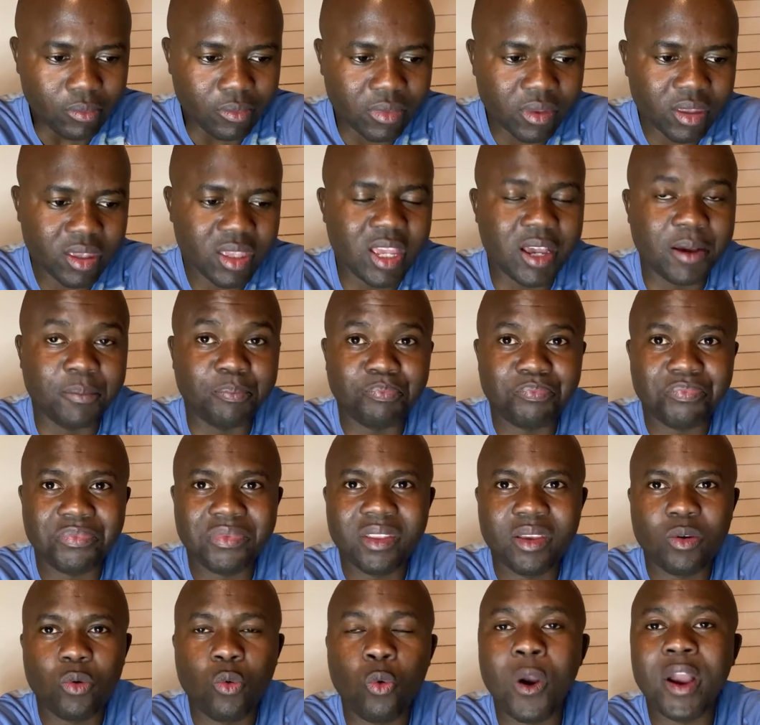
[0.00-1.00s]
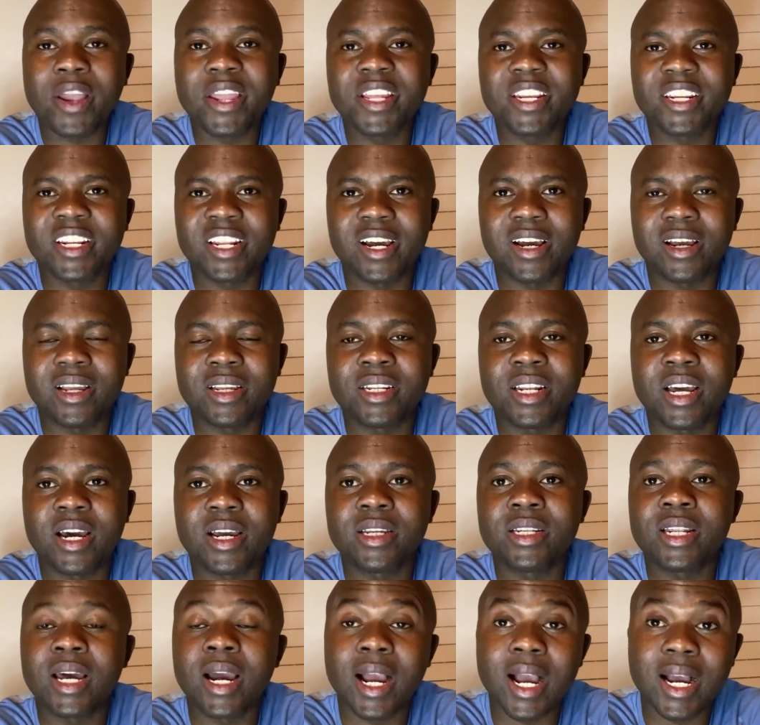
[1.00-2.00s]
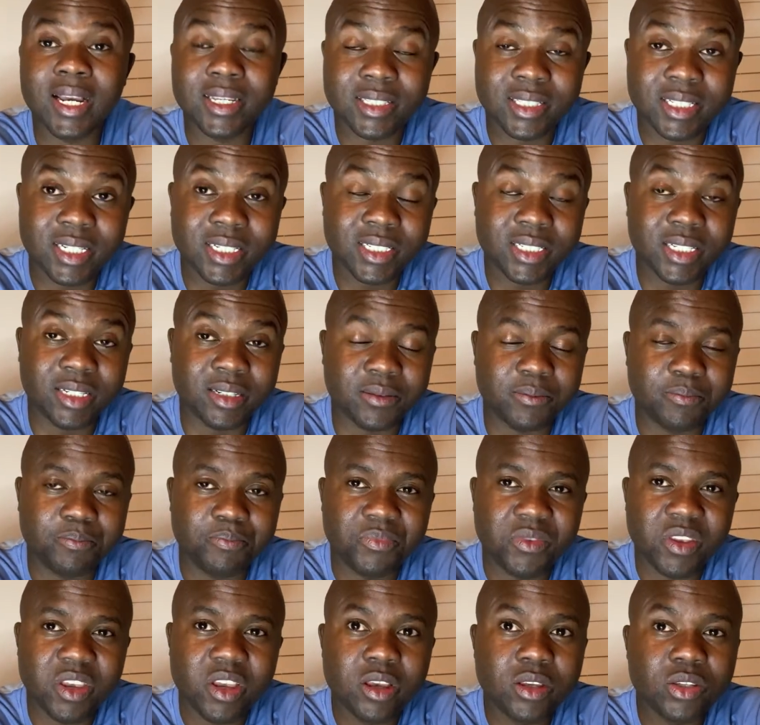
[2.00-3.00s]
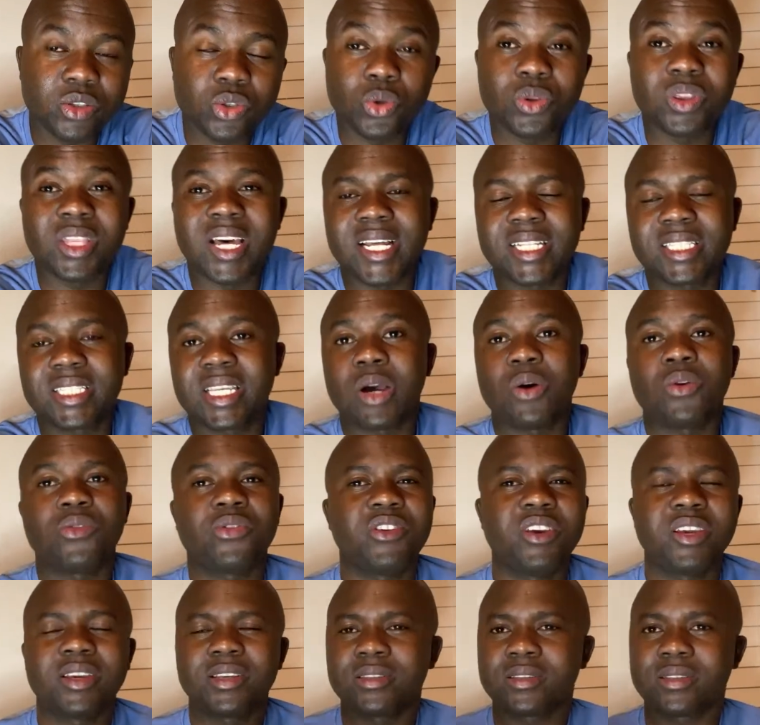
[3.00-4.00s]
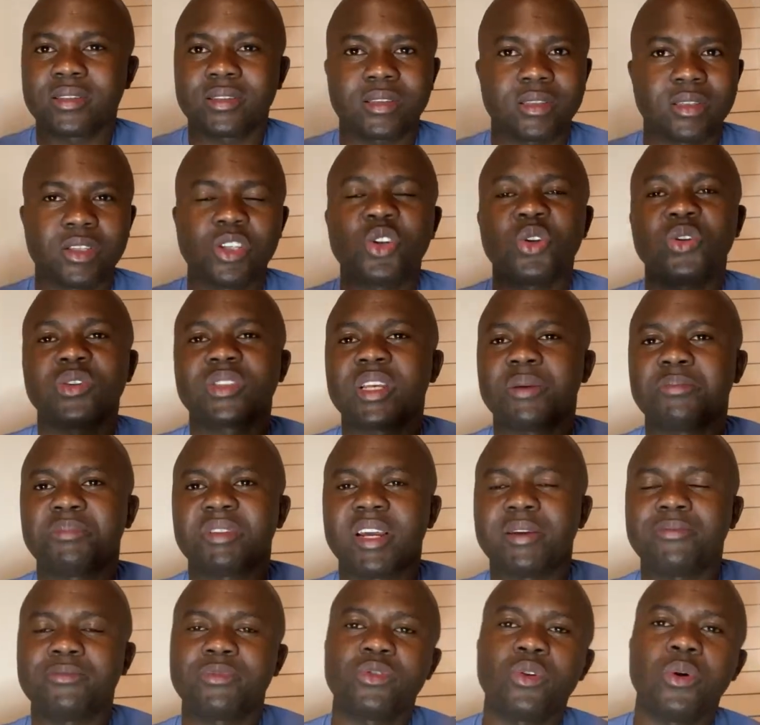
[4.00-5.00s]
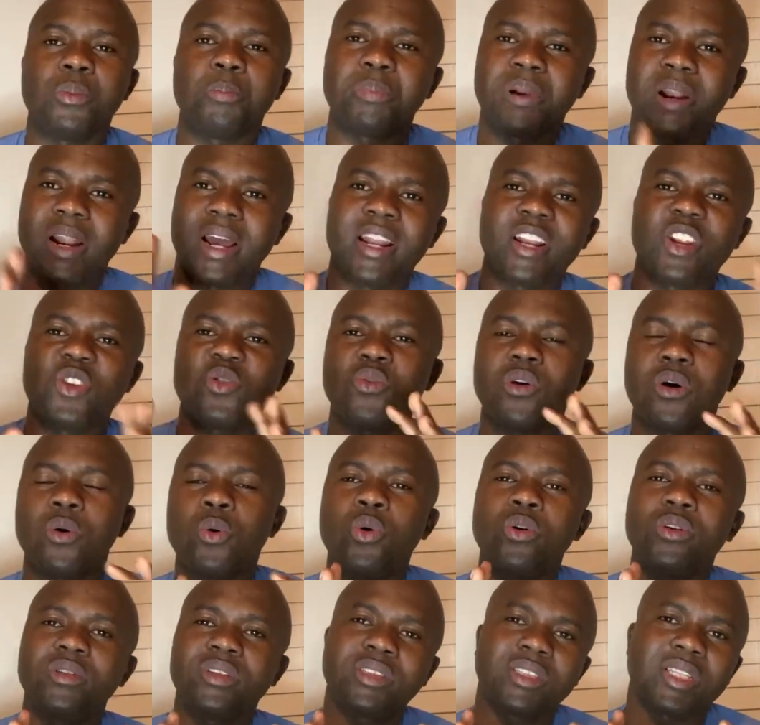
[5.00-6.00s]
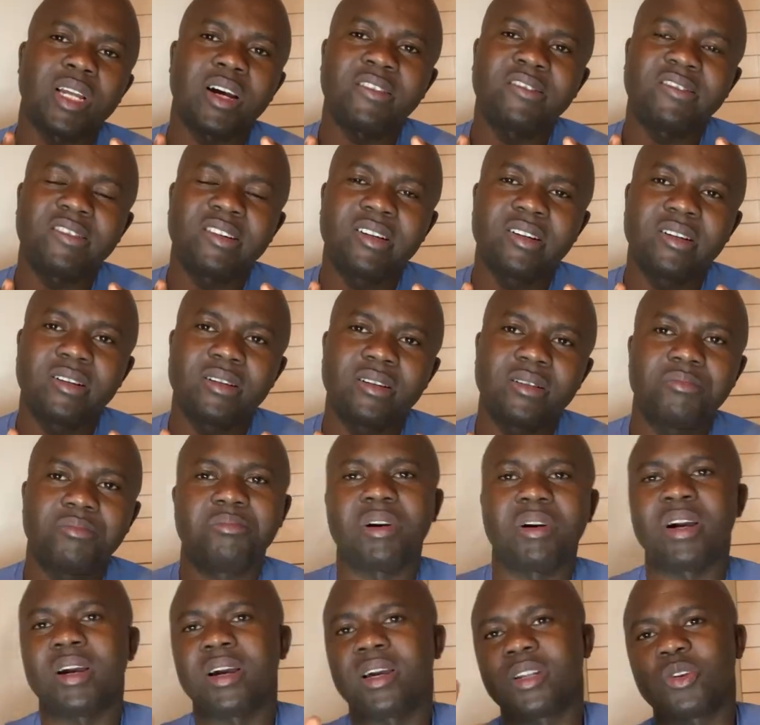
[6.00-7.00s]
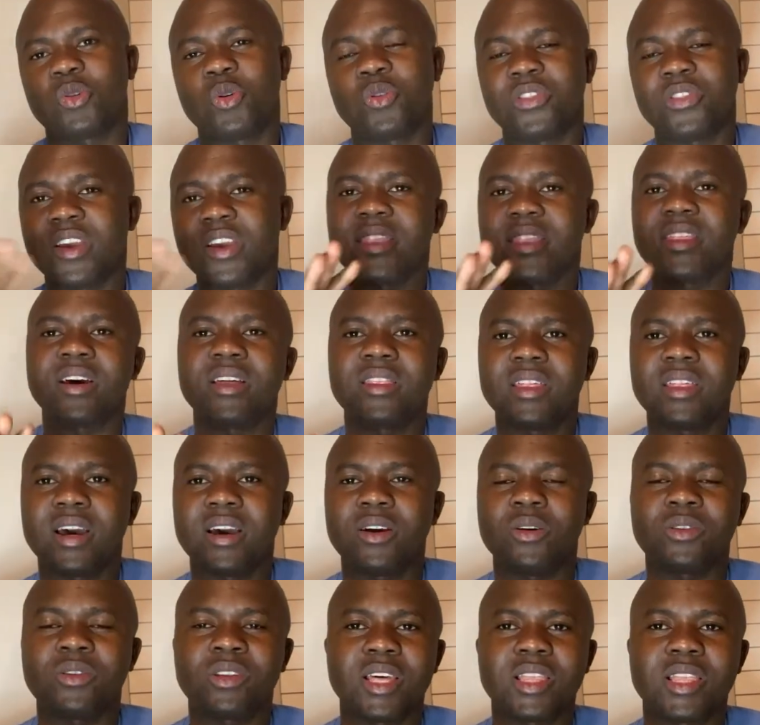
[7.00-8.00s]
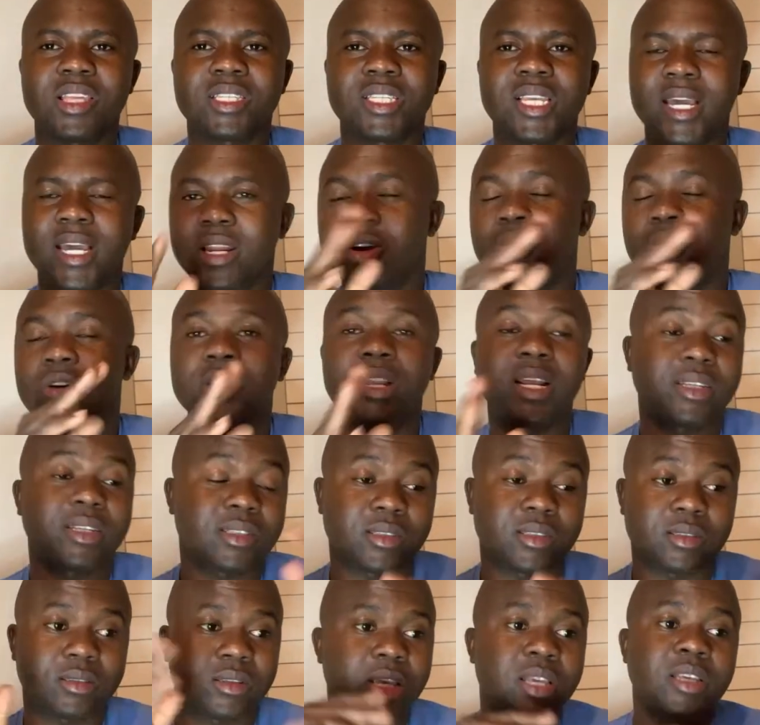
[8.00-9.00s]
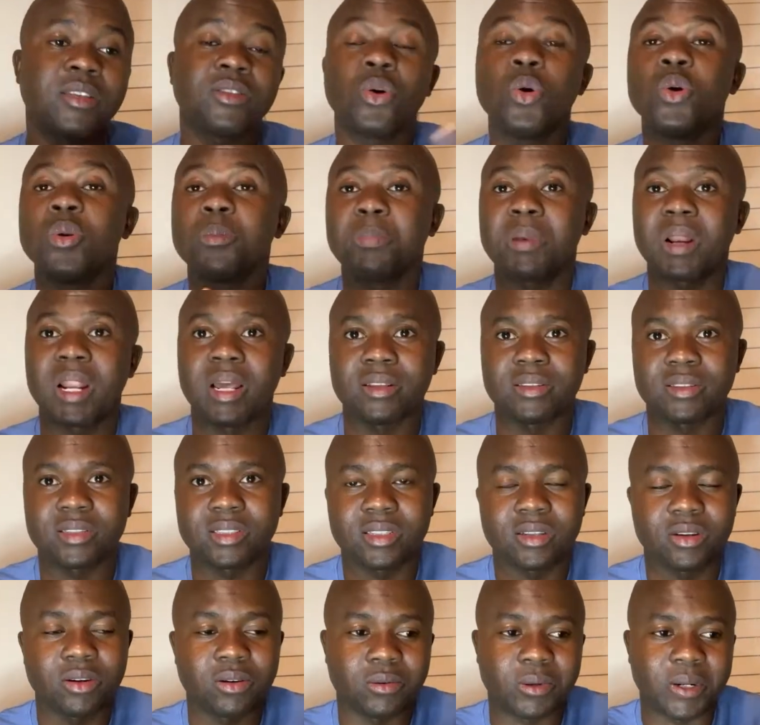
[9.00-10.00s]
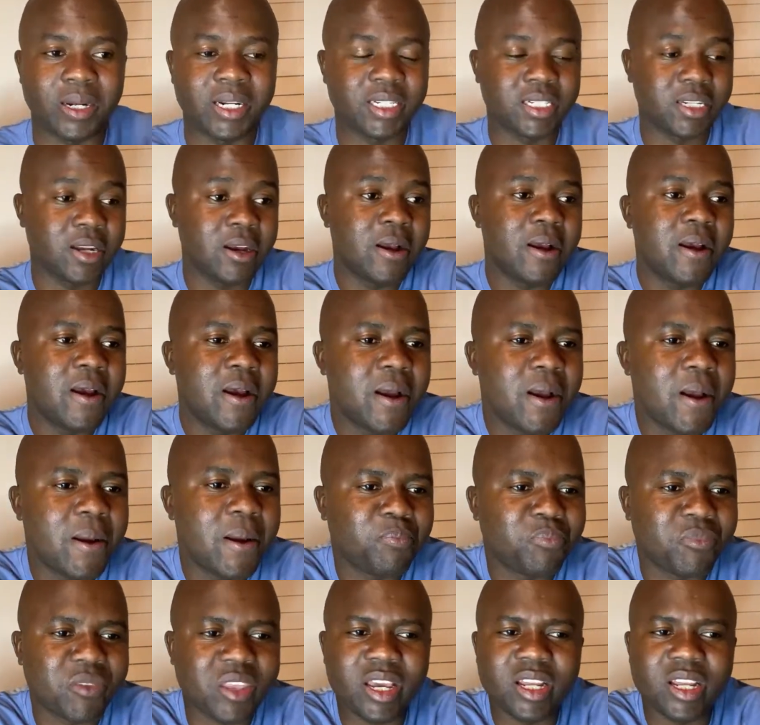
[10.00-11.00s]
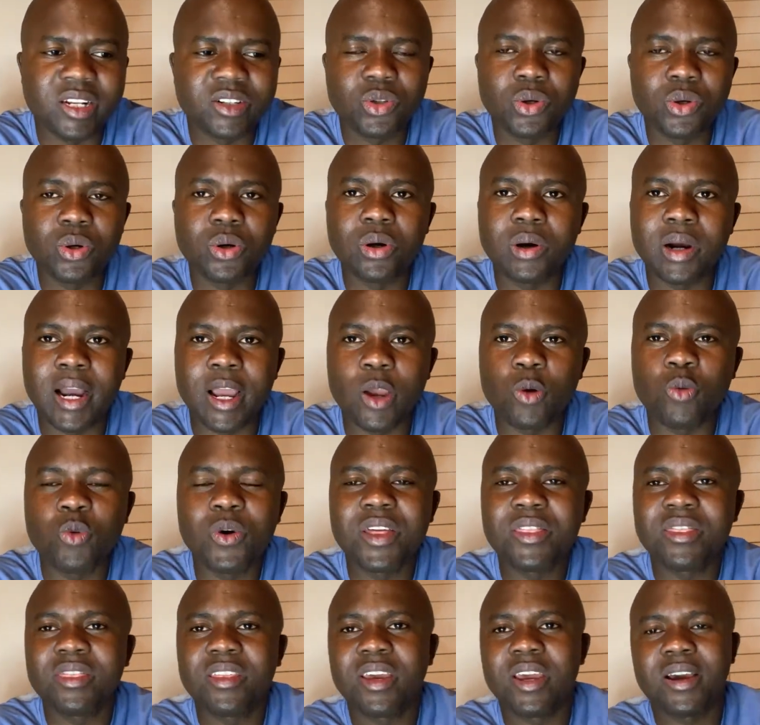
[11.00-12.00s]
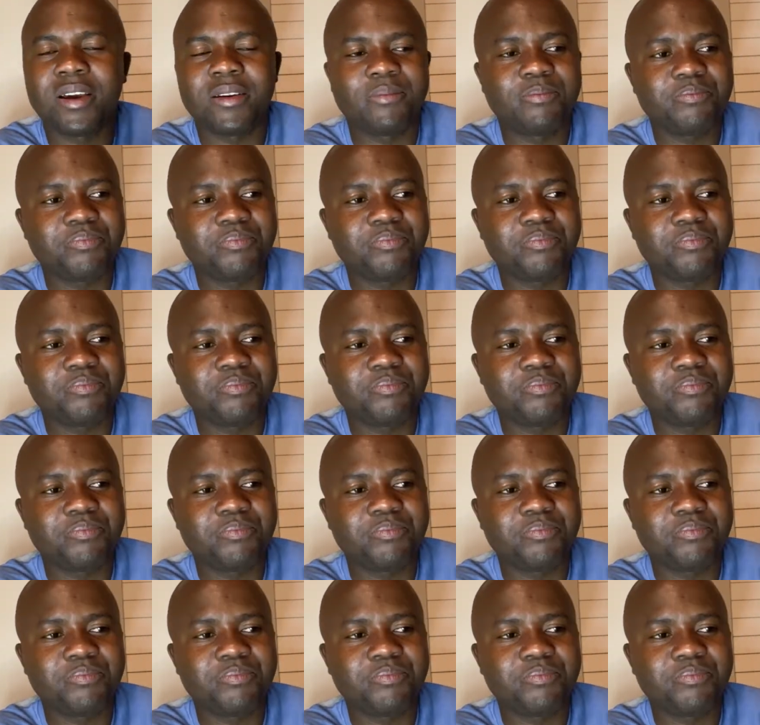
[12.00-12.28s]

Yeah, in a gas station. So that's how things, sometimes you're planning your own stuff, but on the other side, God has His own plans. All right, and so I went there.